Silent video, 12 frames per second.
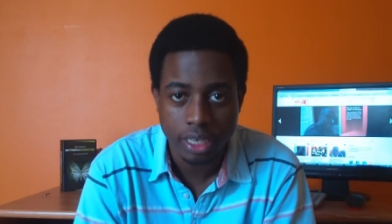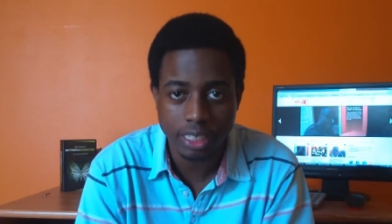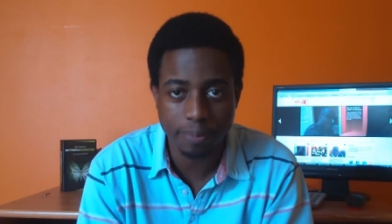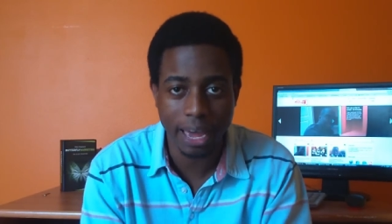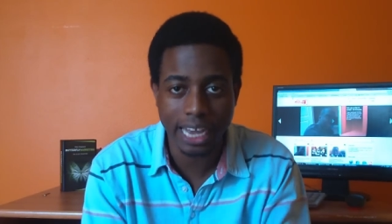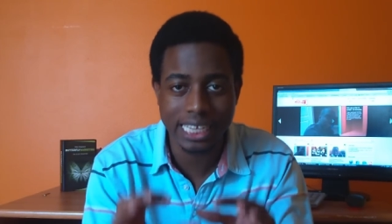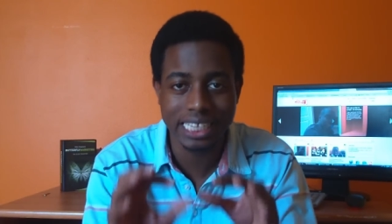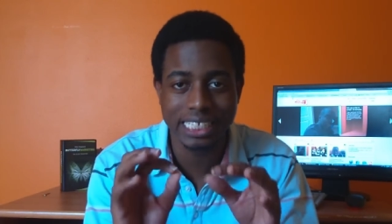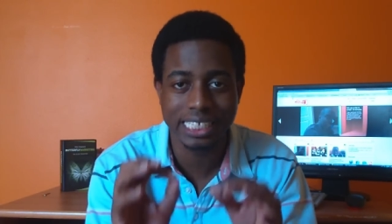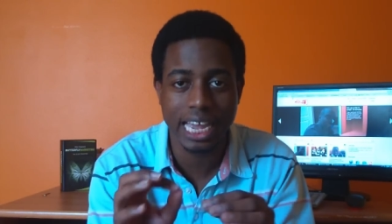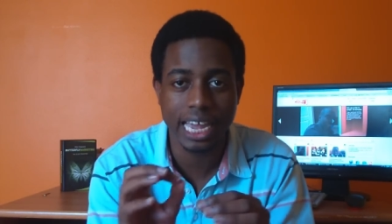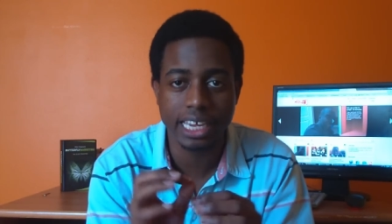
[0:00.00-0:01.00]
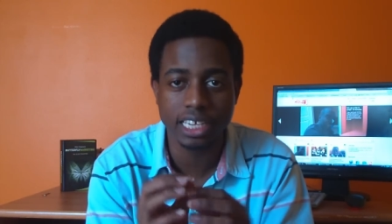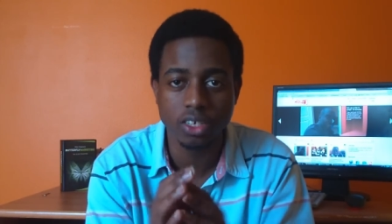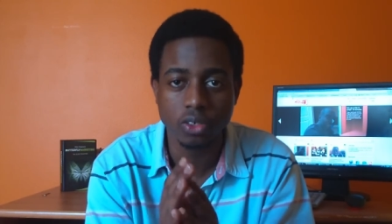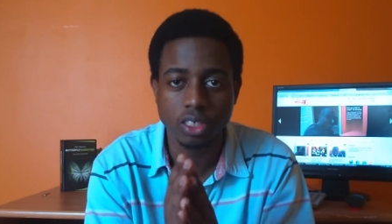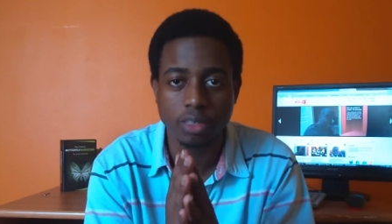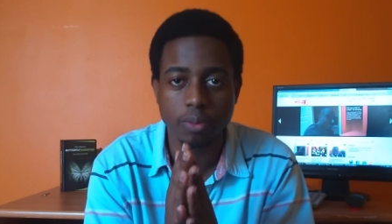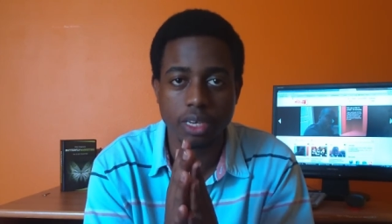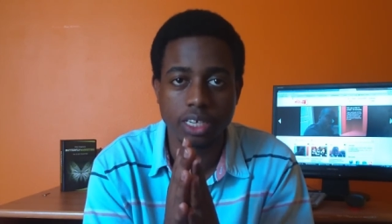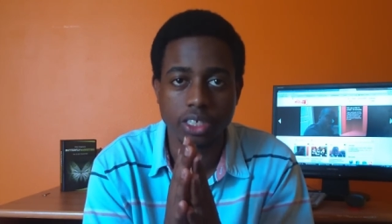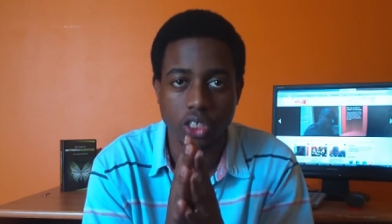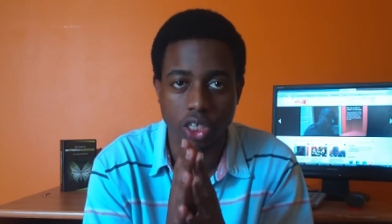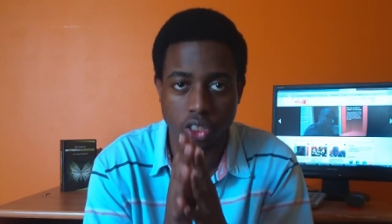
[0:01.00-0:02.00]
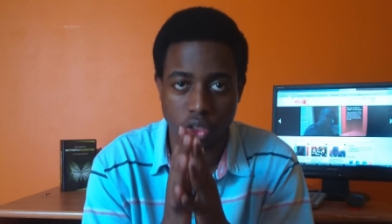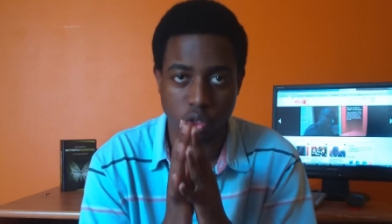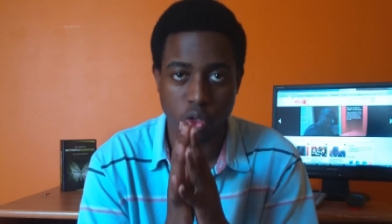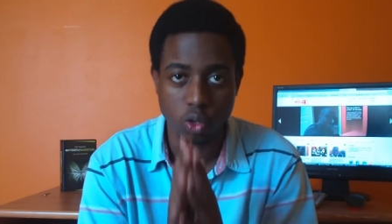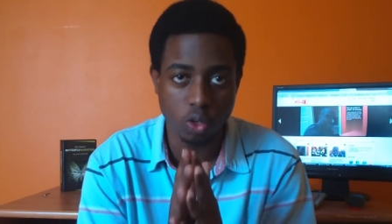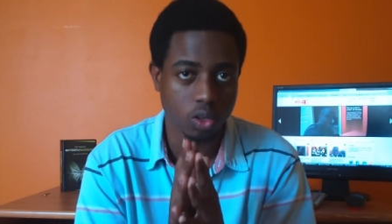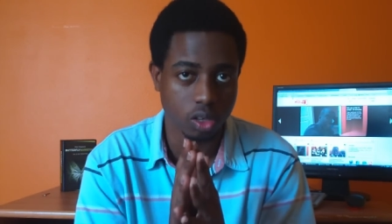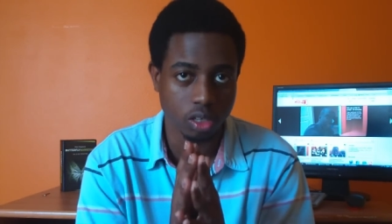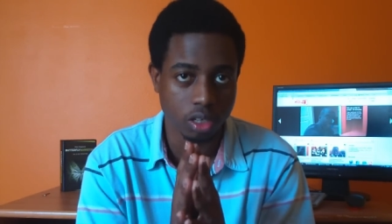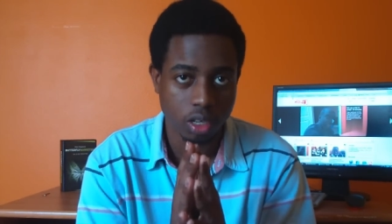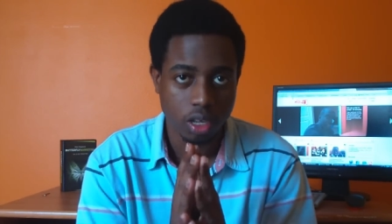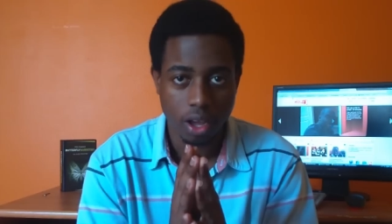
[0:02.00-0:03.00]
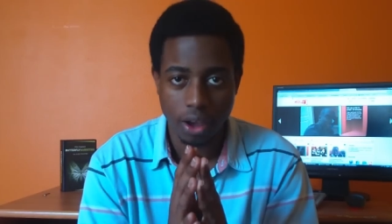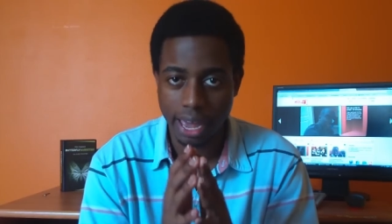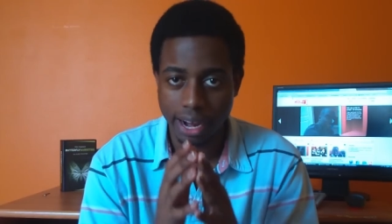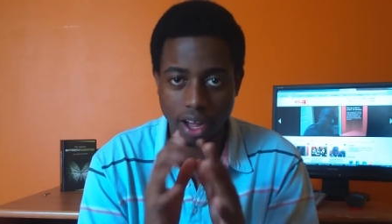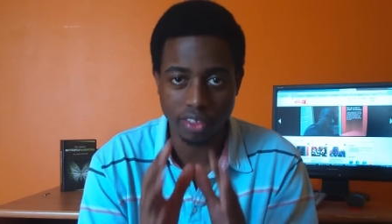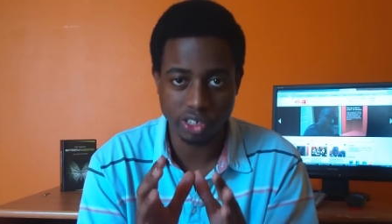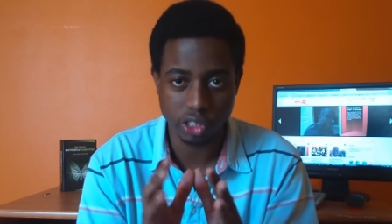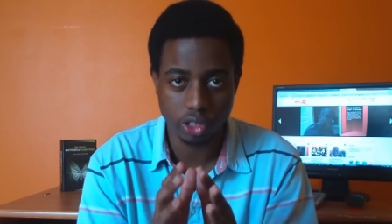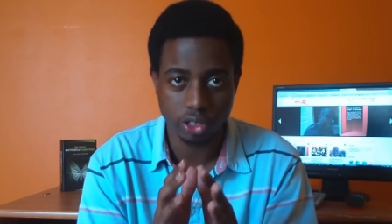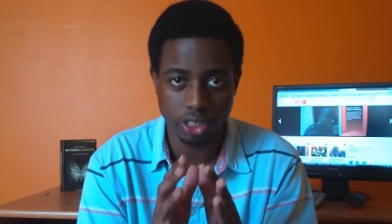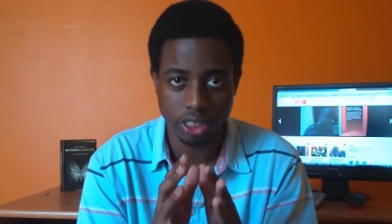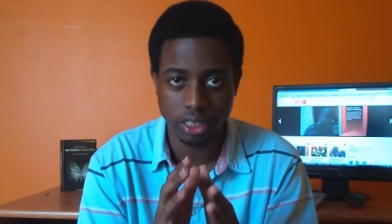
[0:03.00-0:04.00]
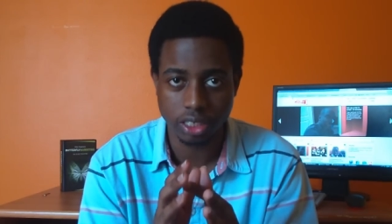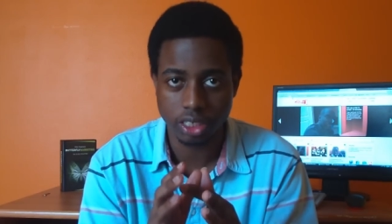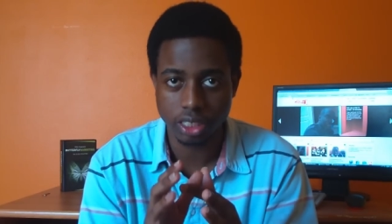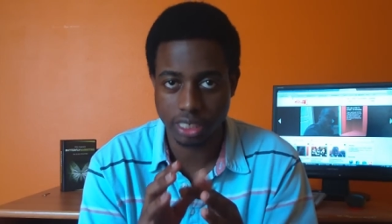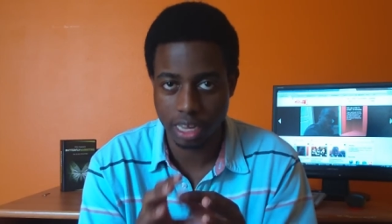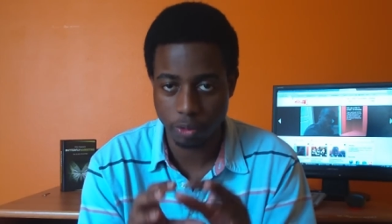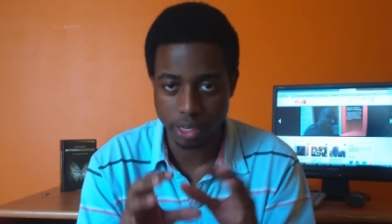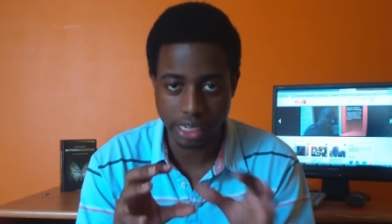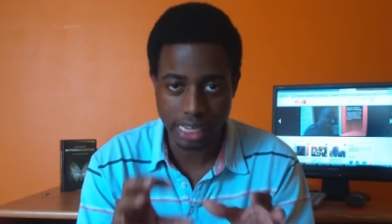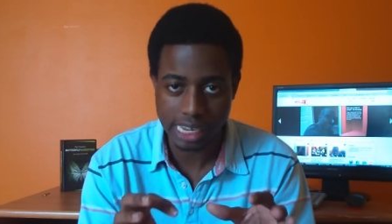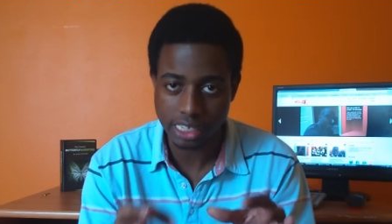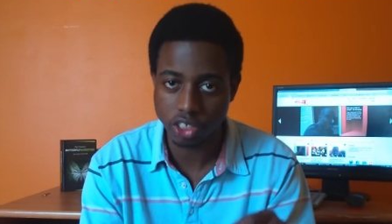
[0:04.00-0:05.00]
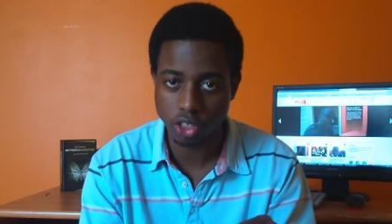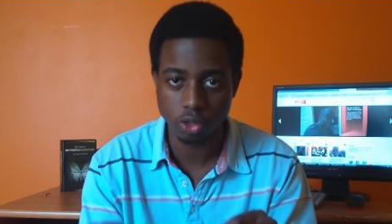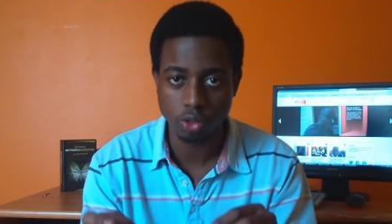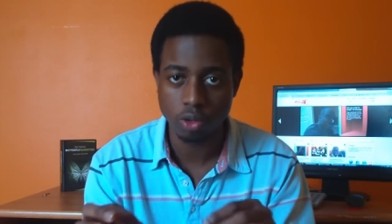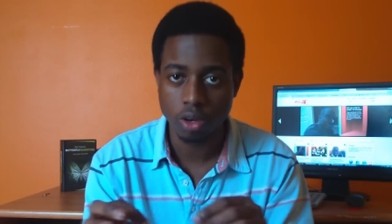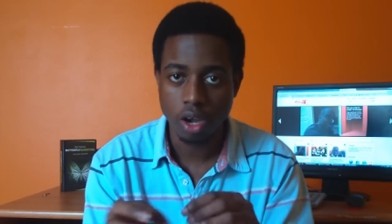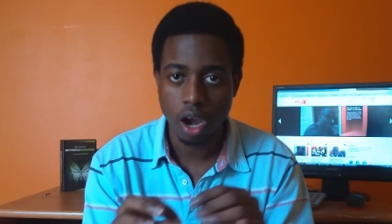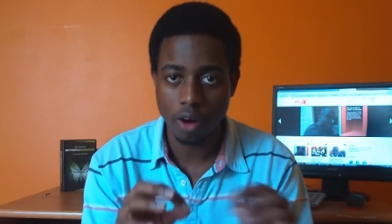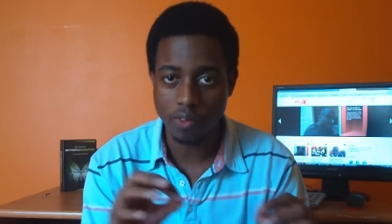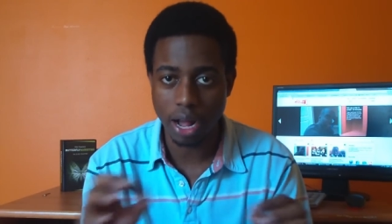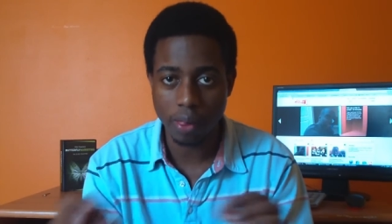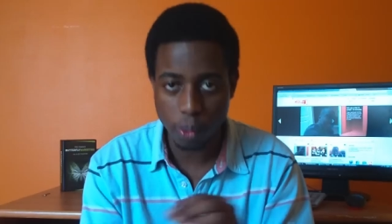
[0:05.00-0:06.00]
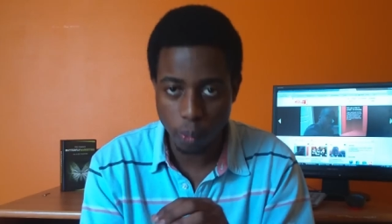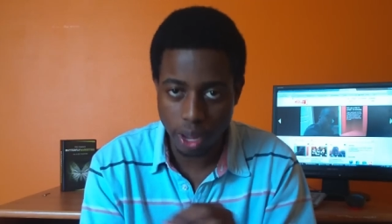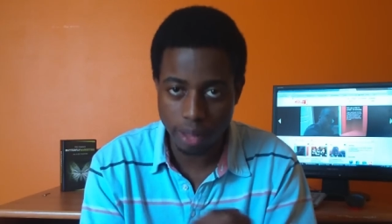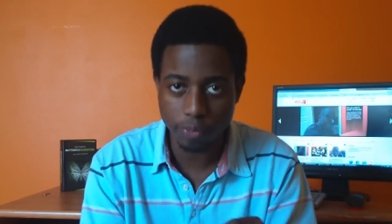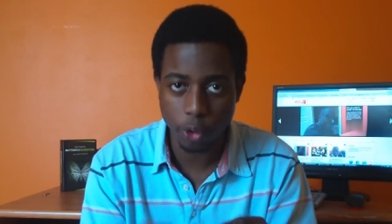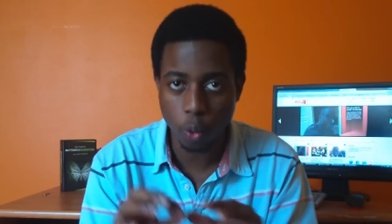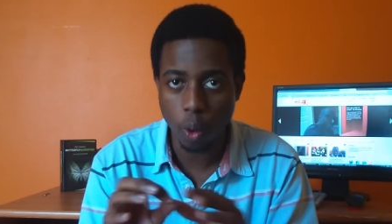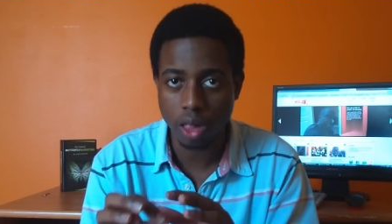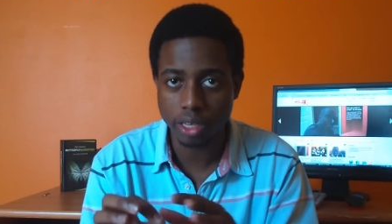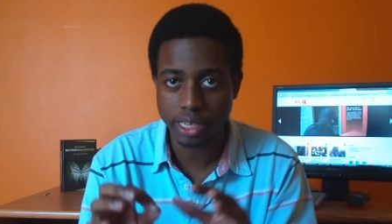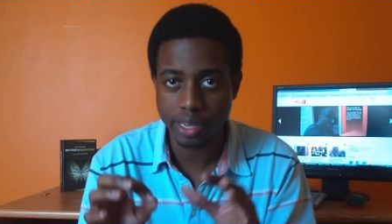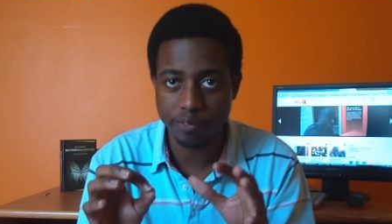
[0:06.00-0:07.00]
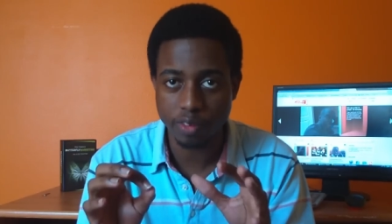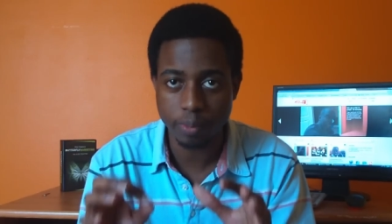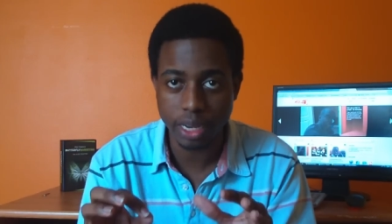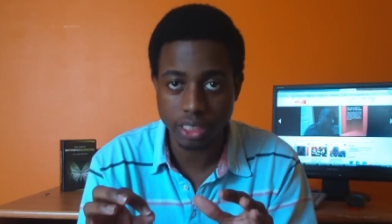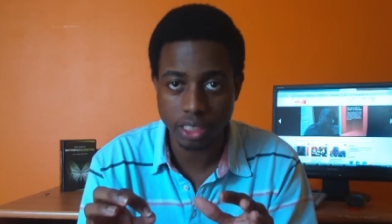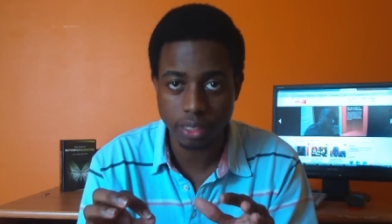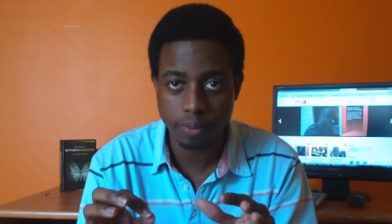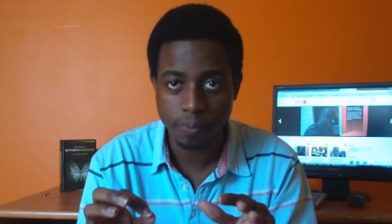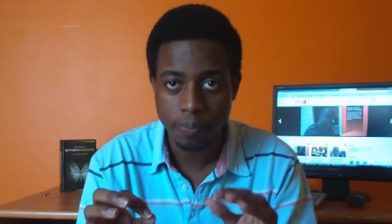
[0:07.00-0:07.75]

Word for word: See, back in the day, it used to be just Google and other search engines that would lead you around the web to quality information.